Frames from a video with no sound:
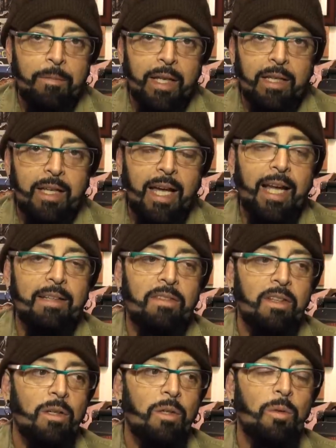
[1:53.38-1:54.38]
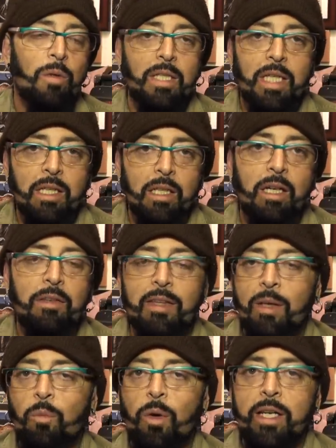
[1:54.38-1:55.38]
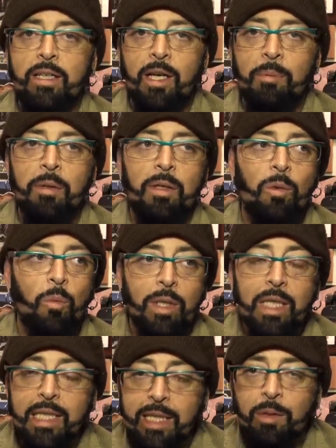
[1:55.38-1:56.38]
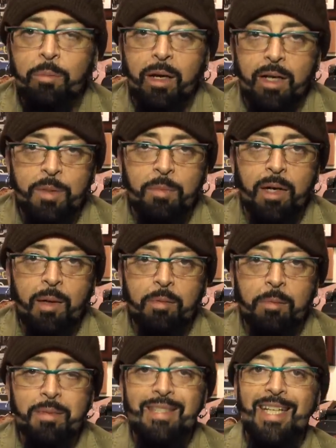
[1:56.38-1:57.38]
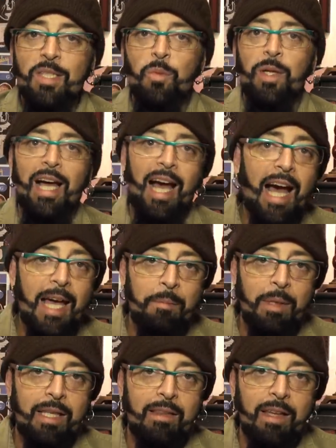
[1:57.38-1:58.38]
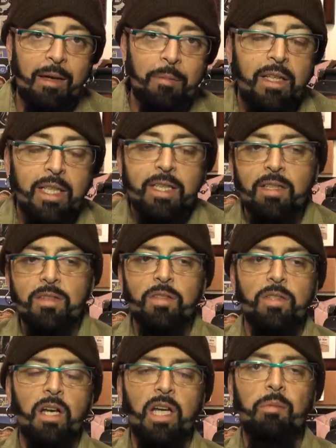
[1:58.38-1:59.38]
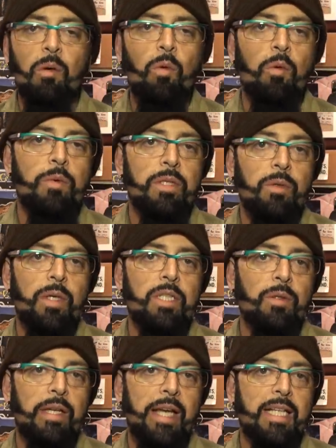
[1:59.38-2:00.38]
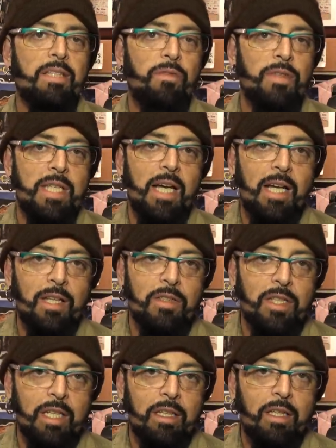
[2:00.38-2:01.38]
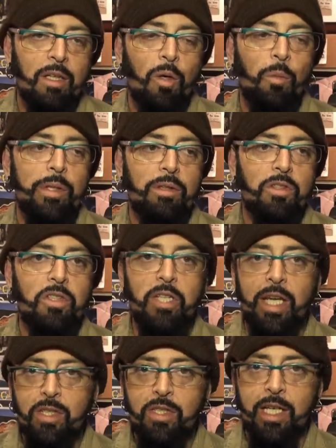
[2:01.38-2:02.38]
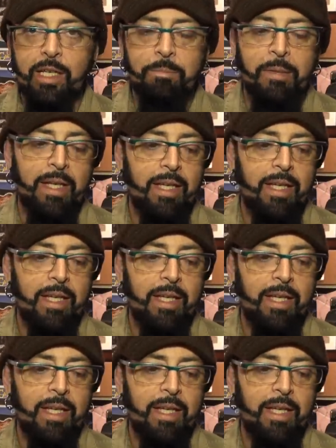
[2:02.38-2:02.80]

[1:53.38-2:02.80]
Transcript: And cats who are declawed then wind up with litter box problems. That's when I meet them. Let's also talk about what we're doing to a cat's physiology. We are changing it.